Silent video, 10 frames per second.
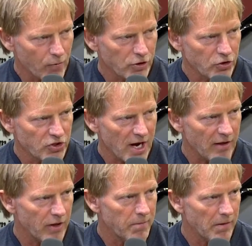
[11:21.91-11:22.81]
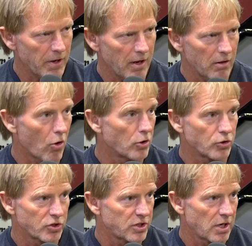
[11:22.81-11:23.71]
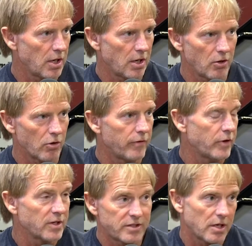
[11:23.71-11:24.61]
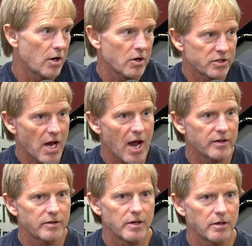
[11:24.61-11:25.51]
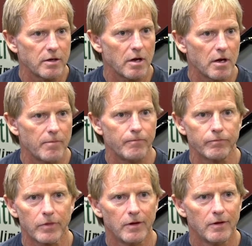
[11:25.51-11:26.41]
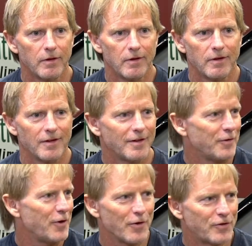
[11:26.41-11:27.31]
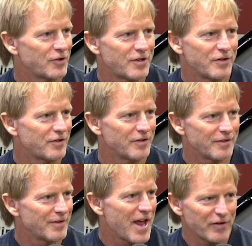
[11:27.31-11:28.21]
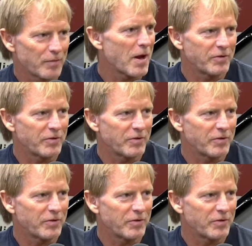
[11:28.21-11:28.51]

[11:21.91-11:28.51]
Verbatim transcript: would exactly. you say, than maybe a larger city Absolutely. Or even a city our size that um, you know just isn't can't sometimes